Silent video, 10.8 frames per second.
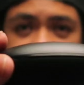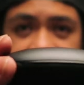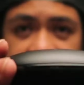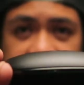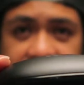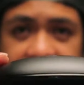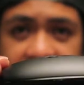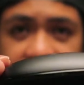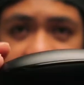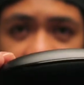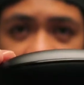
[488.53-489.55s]
is a
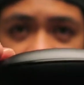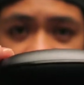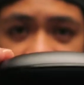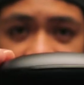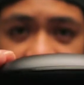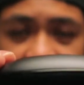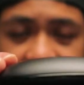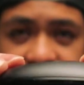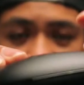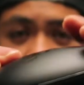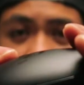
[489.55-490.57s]
thin charging case.
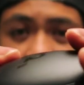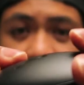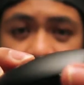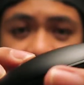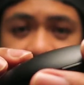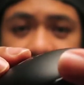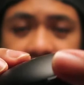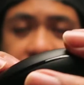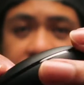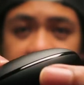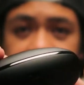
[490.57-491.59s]
Pretty cool. So
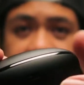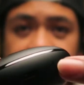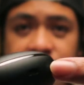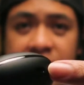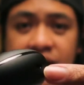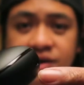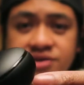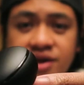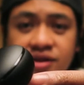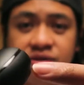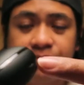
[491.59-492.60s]
on the back it's
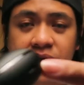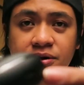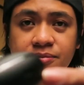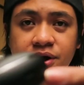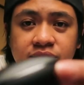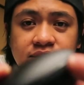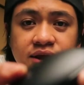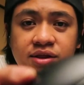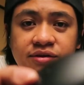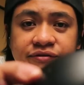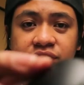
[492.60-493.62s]
got the pair button,
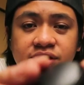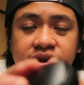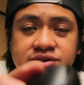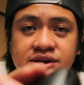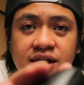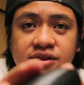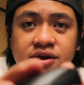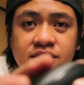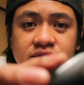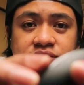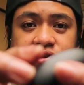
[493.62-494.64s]
and the front has got
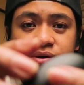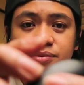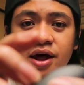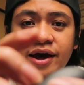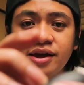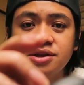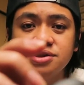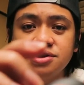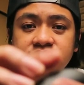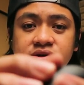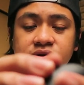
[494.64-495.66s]
some
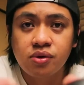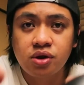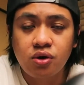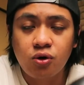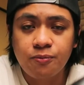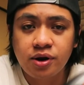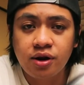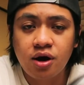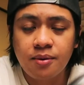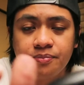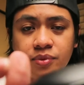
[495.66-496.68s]
lights. So when you open it
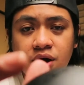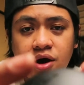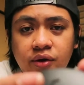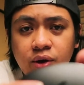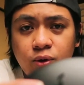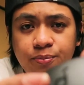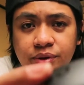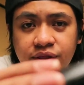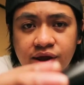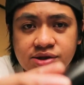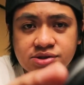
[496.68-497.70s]
up, how do I open
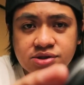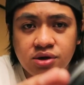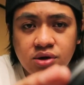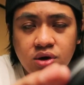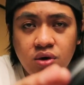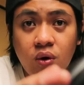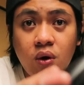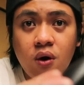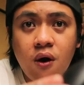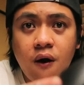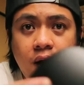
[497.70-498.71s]
this?
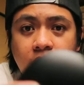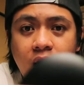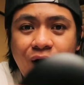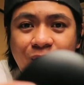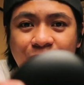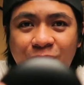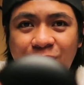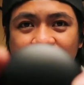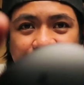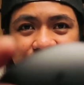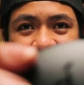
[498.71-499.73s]

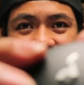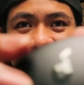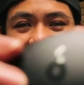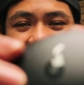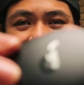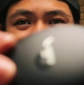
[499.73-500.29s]
Oh, okay.